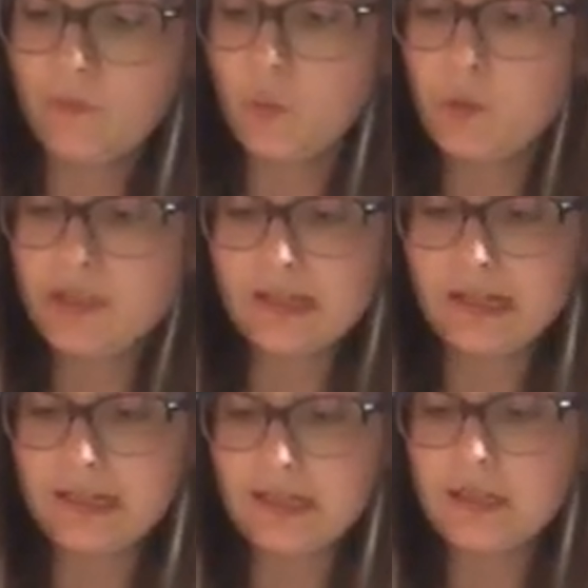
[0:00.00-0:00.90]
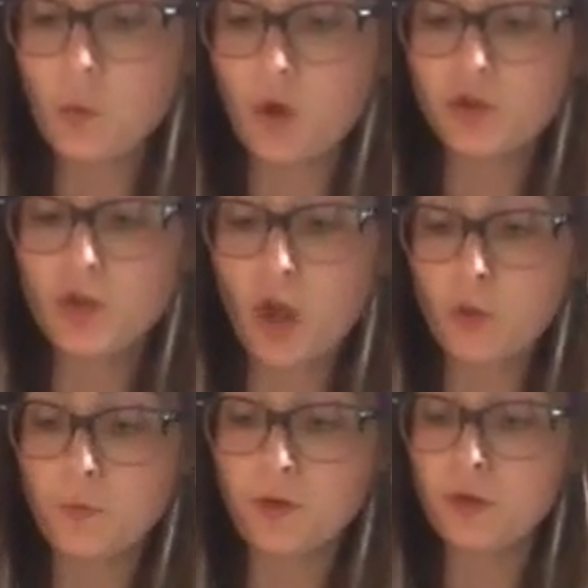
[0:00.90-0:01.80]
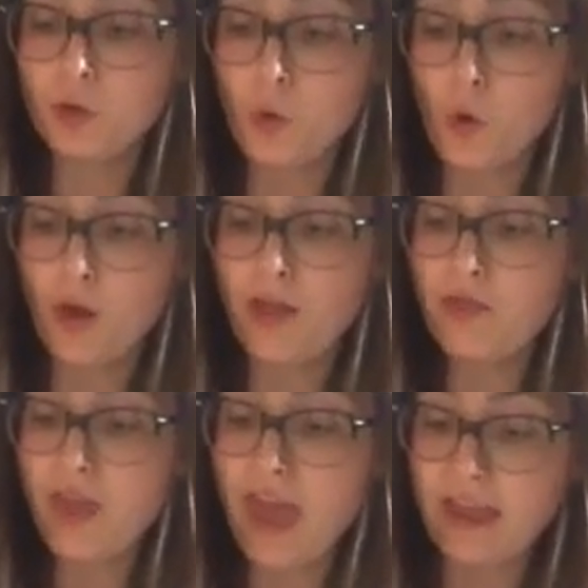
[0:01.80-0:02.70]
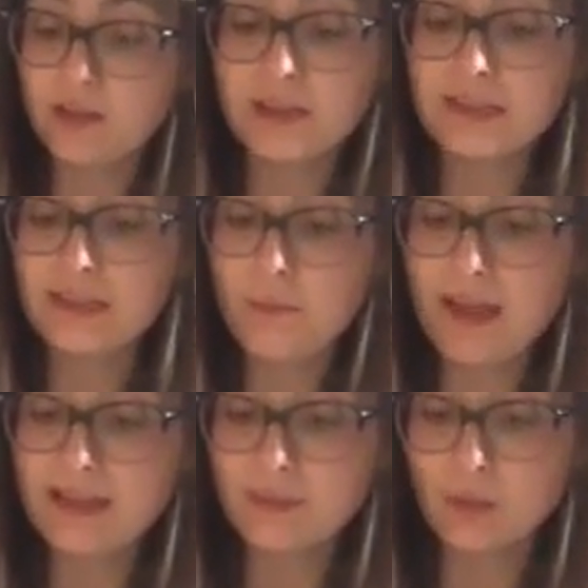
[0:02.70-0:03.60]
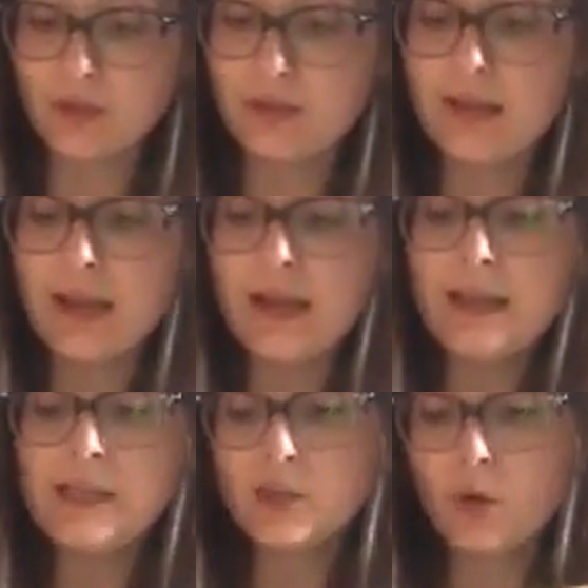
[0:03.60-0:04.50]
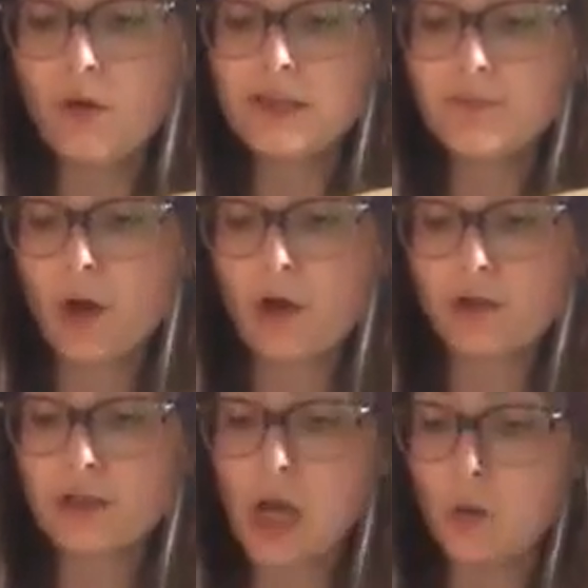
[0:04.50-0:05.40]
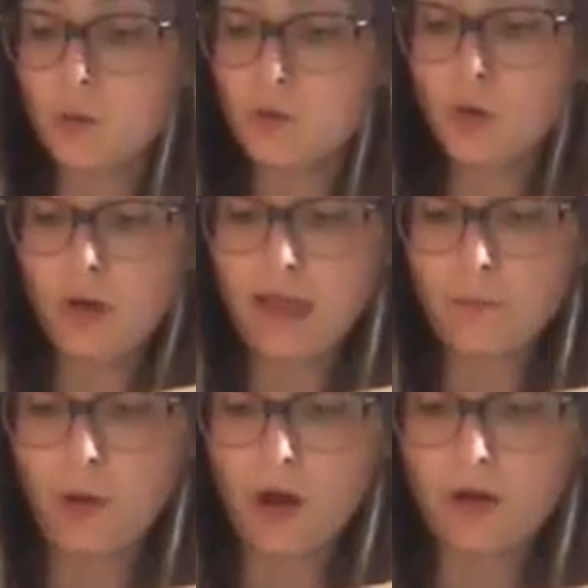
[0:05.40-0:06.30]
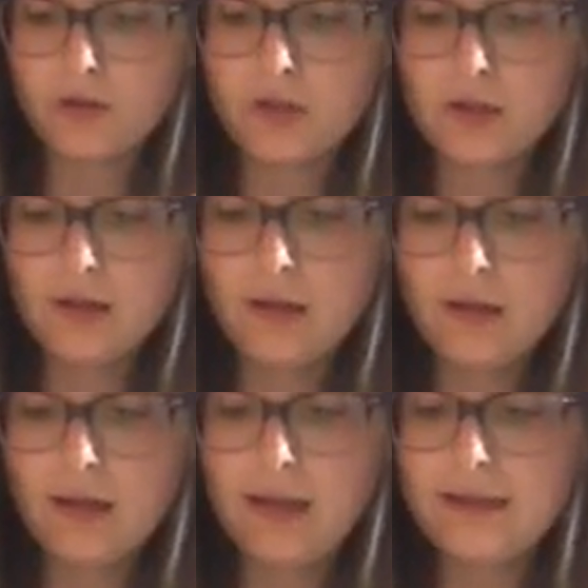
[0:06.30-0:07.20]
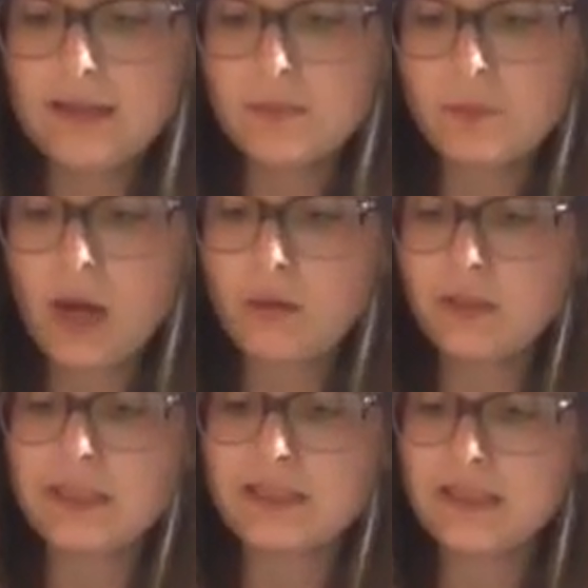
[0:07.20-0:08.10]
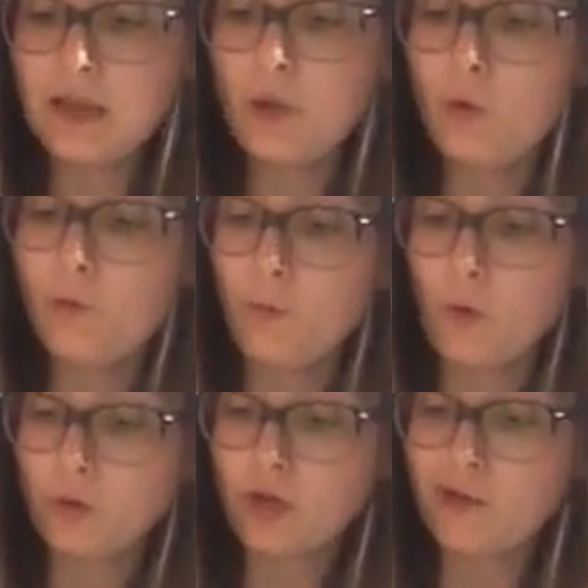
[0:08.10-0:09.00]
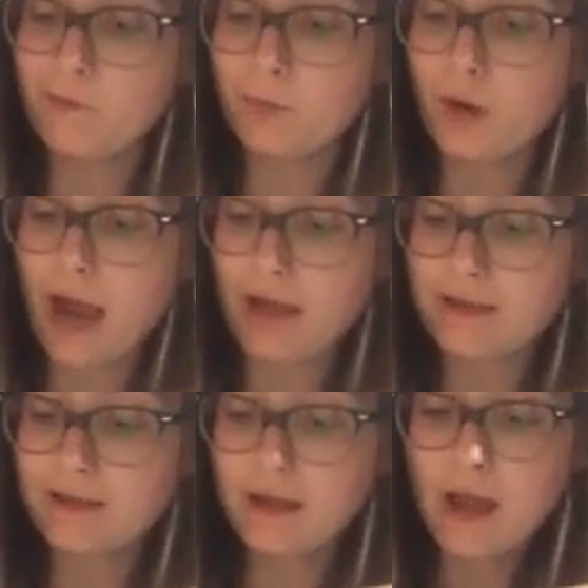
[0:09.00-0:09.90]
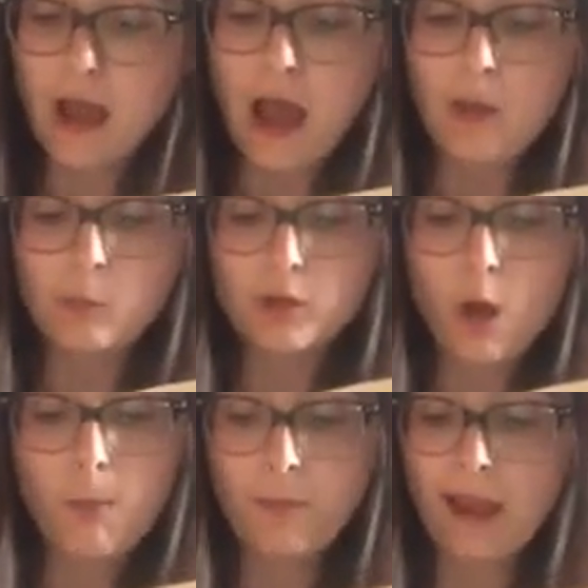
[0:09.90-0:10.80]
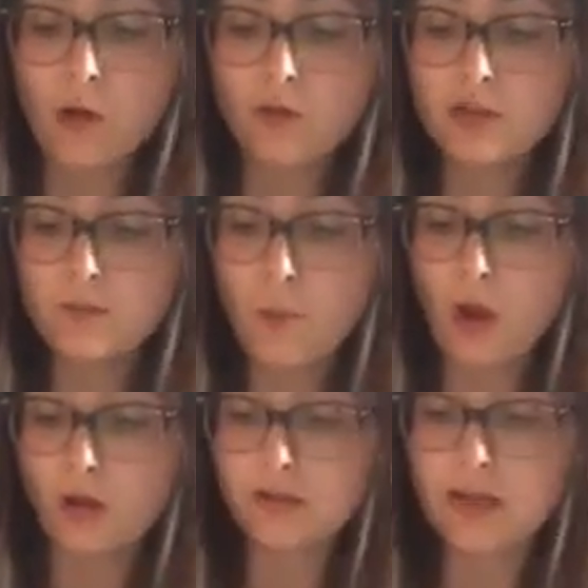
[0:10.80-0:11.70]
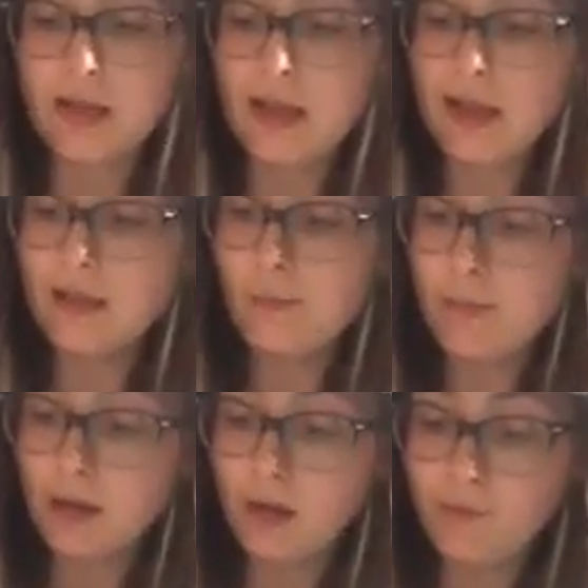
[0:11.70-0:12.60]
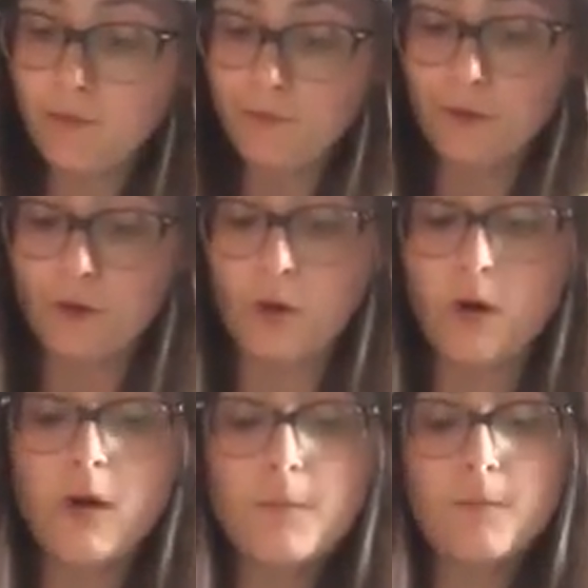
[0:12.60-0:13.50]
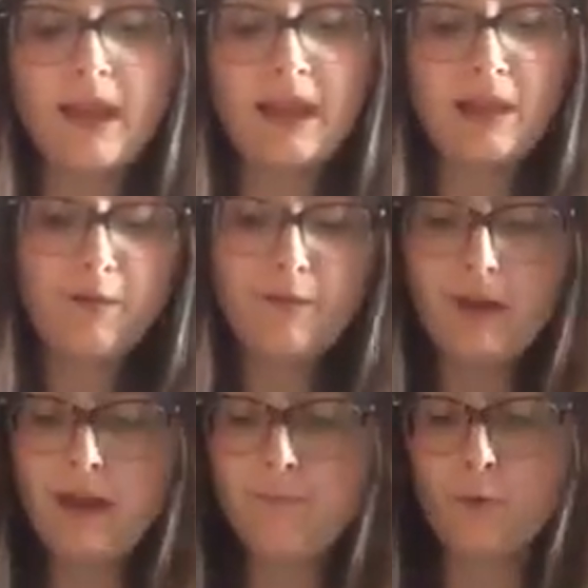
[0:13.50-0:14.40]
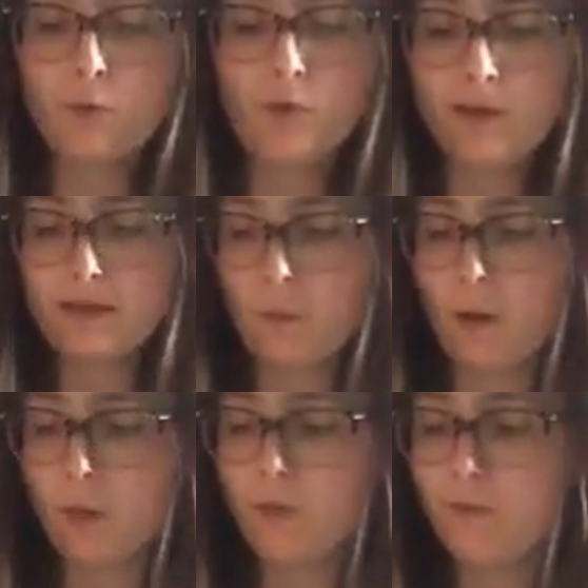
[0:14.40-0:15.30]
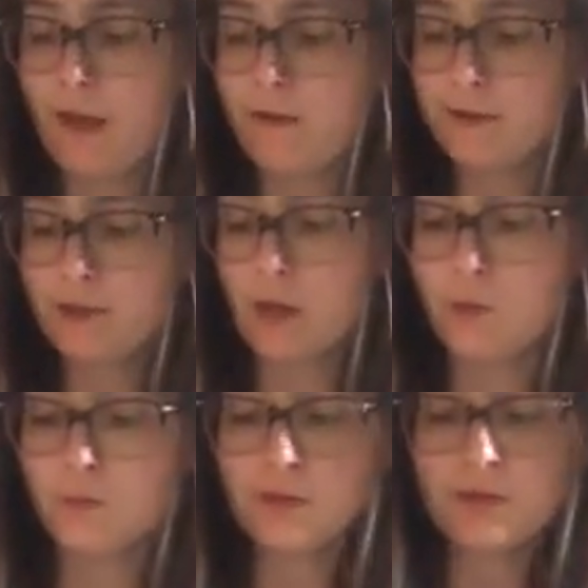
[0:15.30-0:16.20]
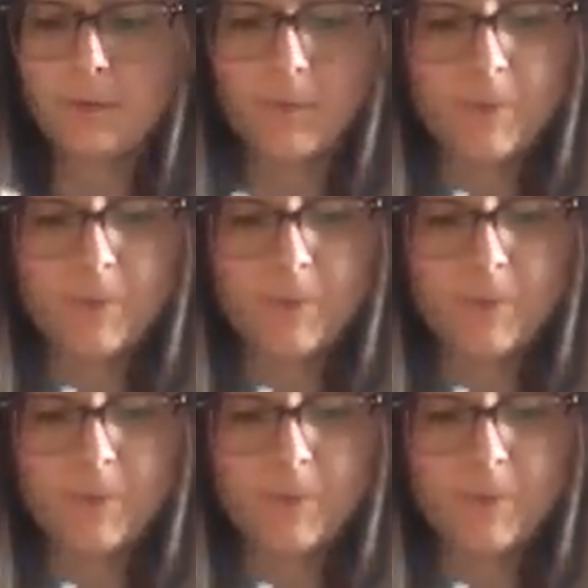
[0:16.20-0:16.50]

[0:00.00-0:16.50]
The wizard lit his wand and opened the door, and there, to his amazement, he saw his father's old cooking pot. It had sprouted a single foot of brass and was hopping on the spot, in the middle of the floor, making a fearful noise upon the flagstones.